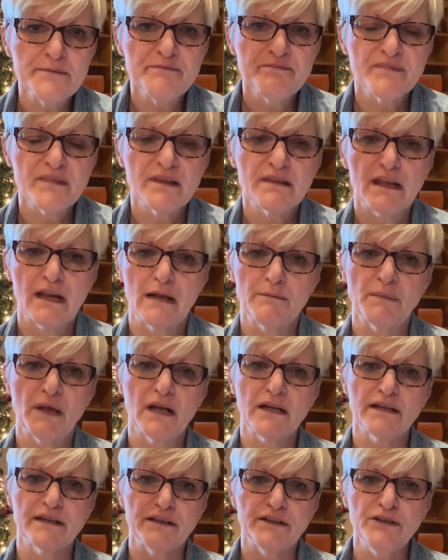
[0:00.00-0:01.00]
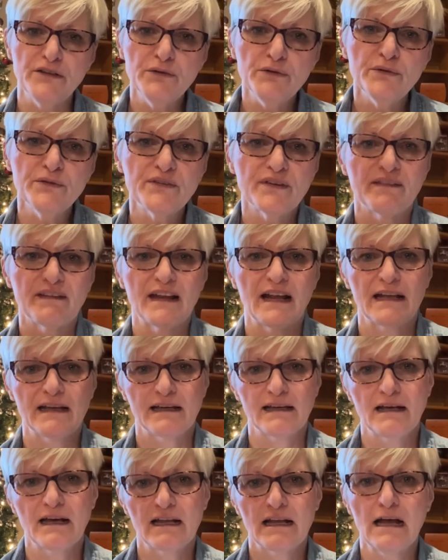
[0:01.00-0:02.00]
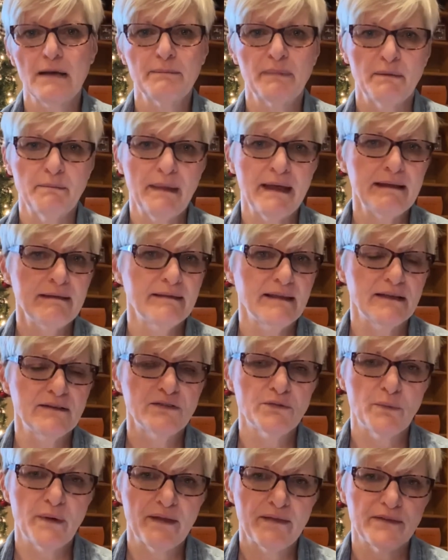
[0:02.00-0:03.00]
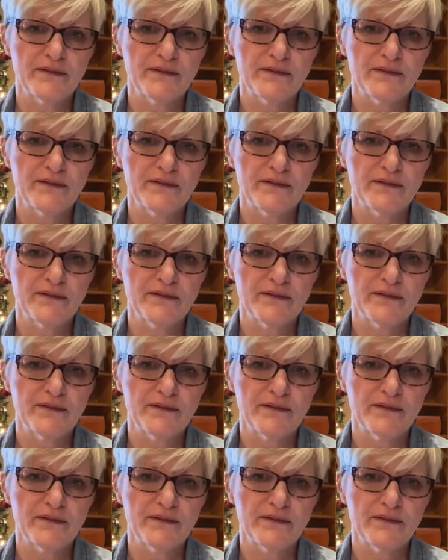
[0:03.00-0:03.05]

that I'm not going to use and that I can cut up and make things with.